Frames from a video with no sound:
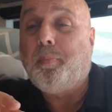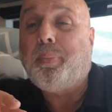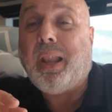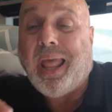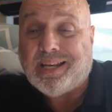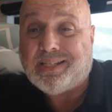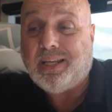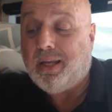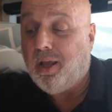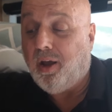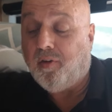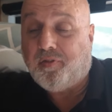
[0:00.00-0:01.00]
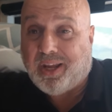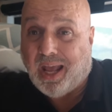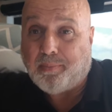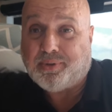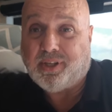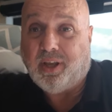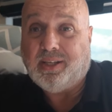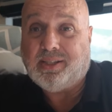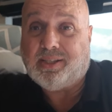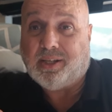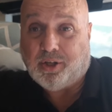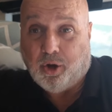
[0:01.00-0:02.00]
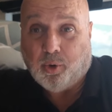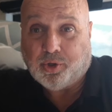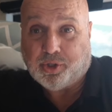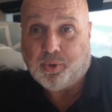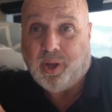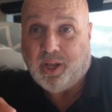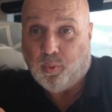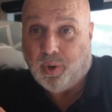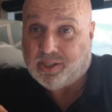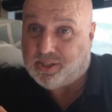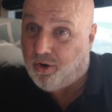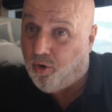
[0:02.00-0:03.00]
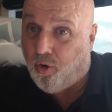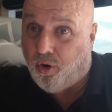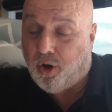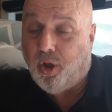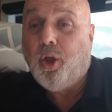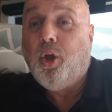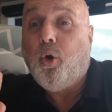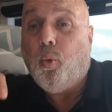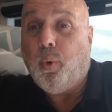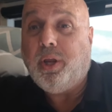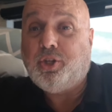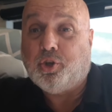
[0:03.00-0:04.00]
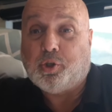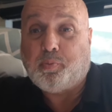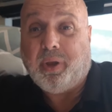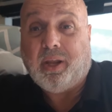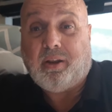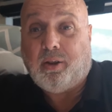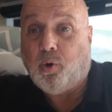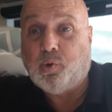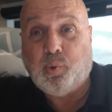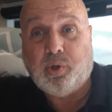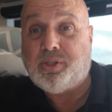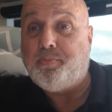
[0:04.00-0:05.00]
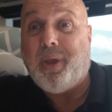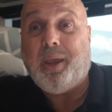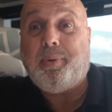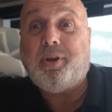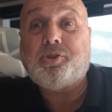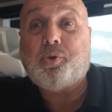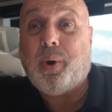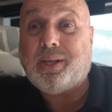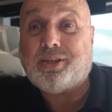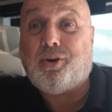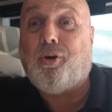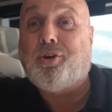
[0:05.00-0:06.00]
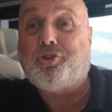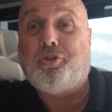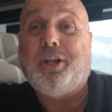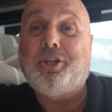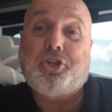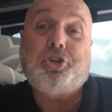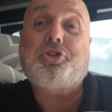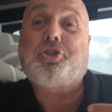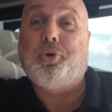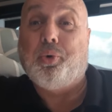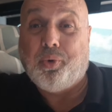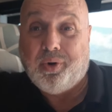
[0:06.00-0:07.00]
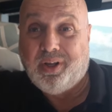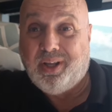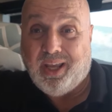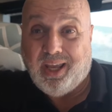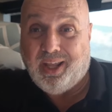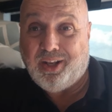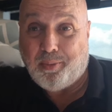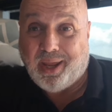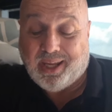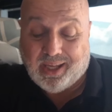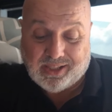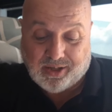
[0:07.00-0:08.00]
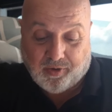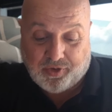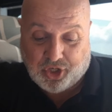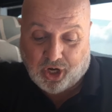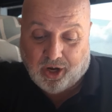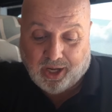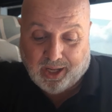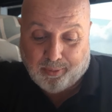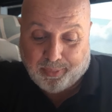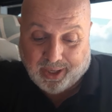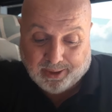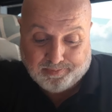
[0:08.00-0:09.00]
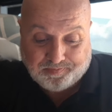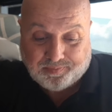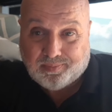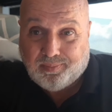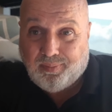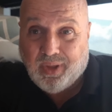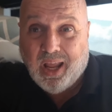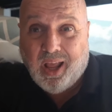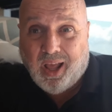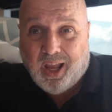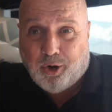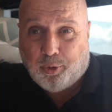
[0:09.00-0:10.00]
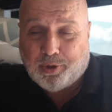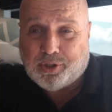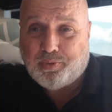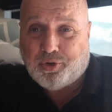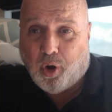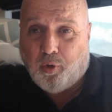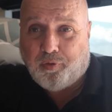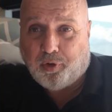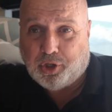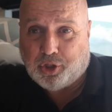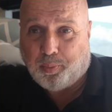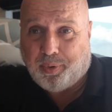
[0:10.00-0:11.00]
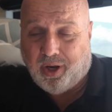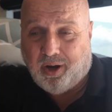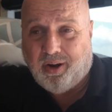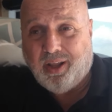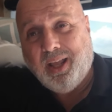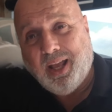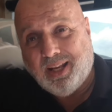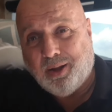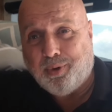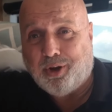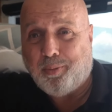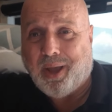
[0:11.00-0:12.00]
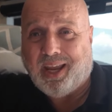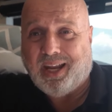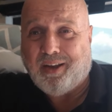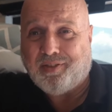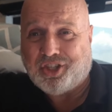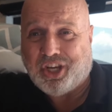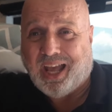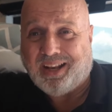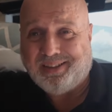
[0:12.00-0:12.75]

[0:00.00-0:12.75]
plenty of campsites to go to in West Cork. We just picked those ones. Maybe there's a West Cork trilogy too in the makings of Charlie and me. I'm going to put some drone footage up here and then we'll come back and have a chat.